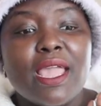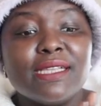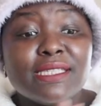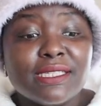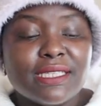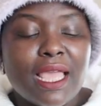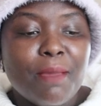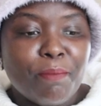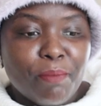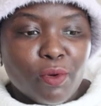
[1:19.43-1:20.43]
It is
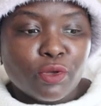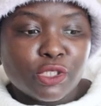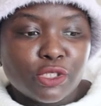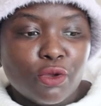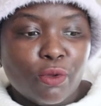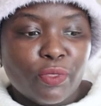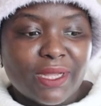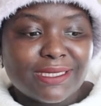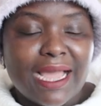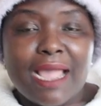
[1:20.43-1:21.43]
a bookstore
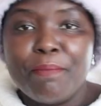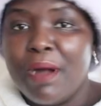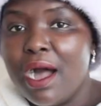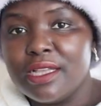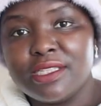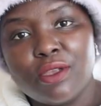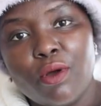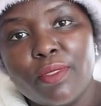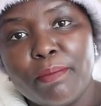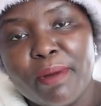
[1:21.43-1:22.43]
that I pass
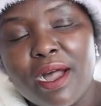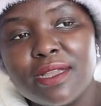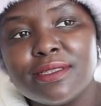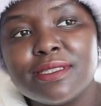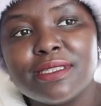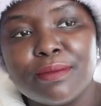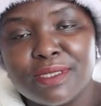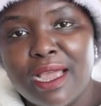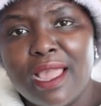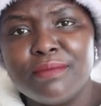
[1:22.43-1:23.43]
on the bus
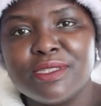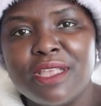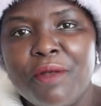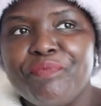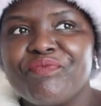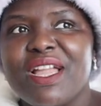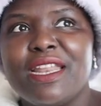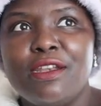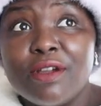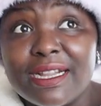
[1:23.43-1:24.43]
sometimes
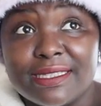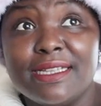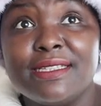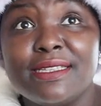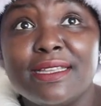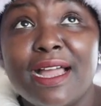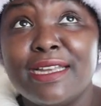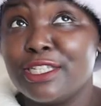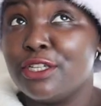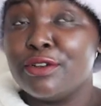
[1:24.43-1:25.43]
and I look at it
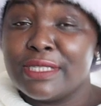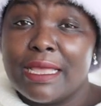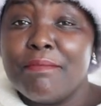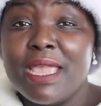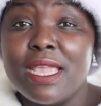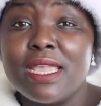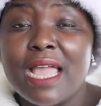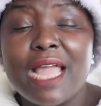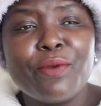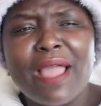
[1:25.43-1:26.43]
and it looks at me.
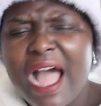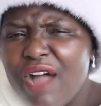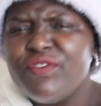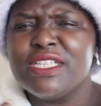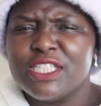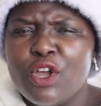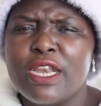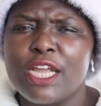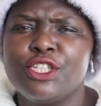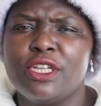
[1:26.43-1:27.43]
And we have this
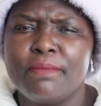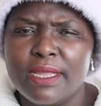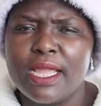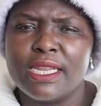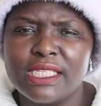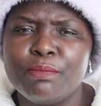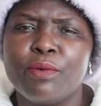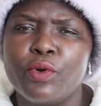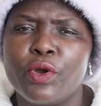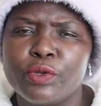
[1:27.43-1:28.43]
connection, me and this
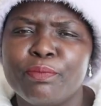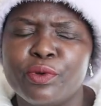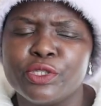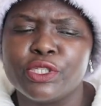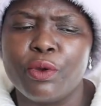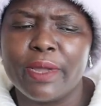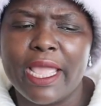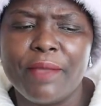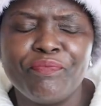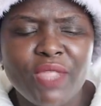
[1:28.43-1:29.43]
bookstore,
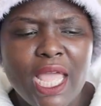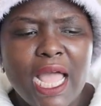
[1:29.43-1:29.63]
okay?